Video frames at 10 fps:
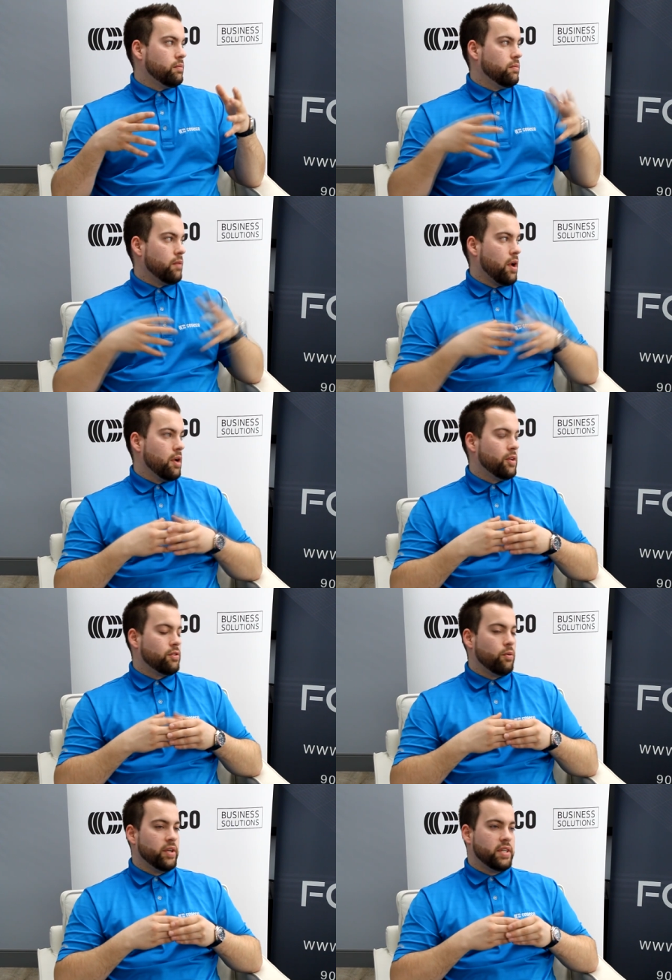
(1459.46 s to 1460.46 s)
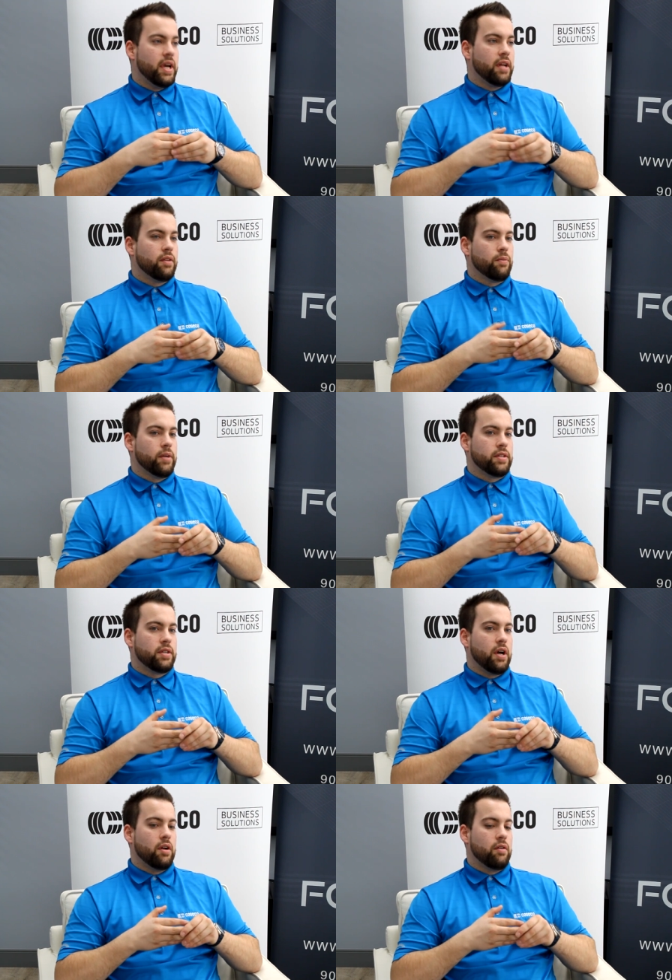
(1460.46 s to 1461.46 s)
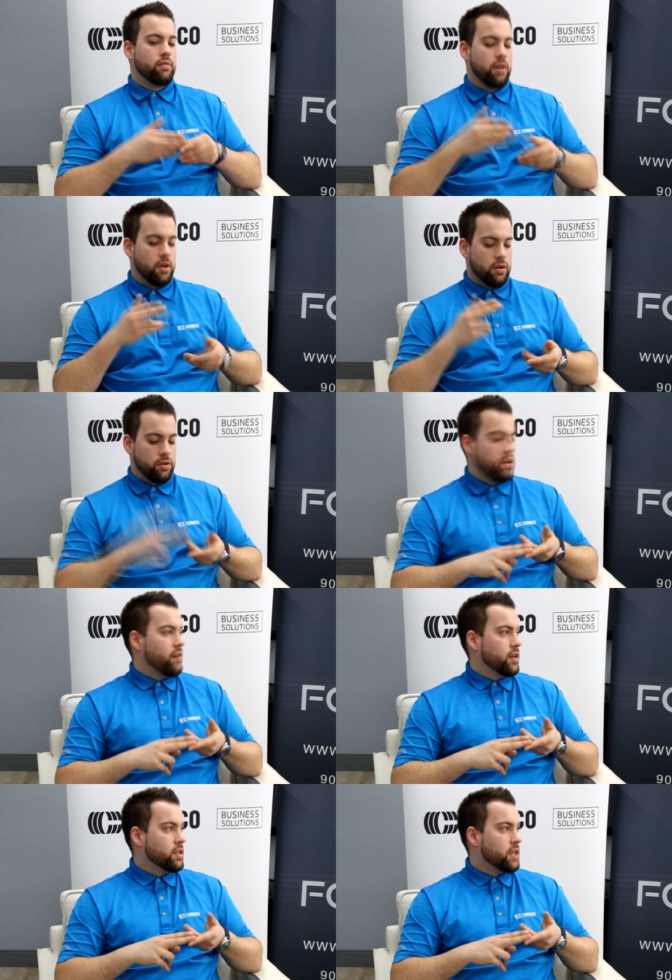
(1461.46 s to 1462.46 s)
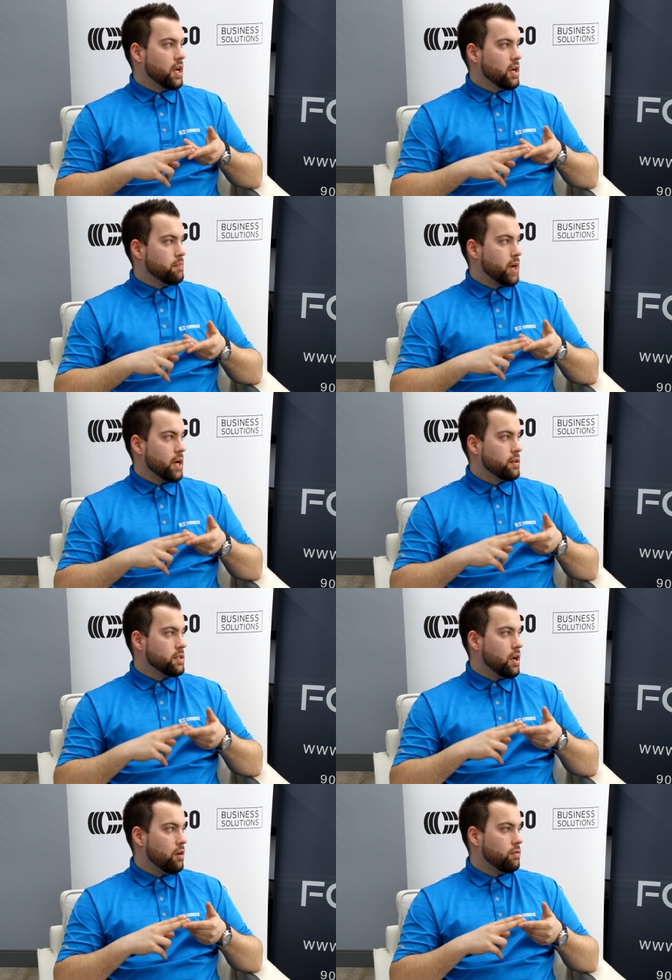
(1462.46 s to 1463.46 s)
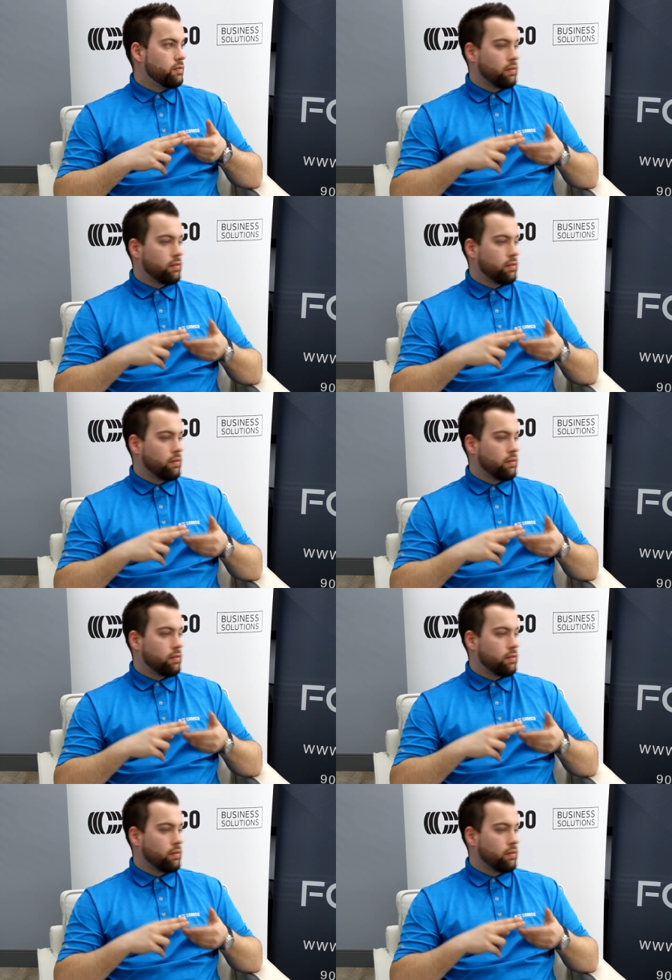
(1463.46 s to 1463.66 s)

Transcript: right? So we take the risk out of you having to set it up by yourself.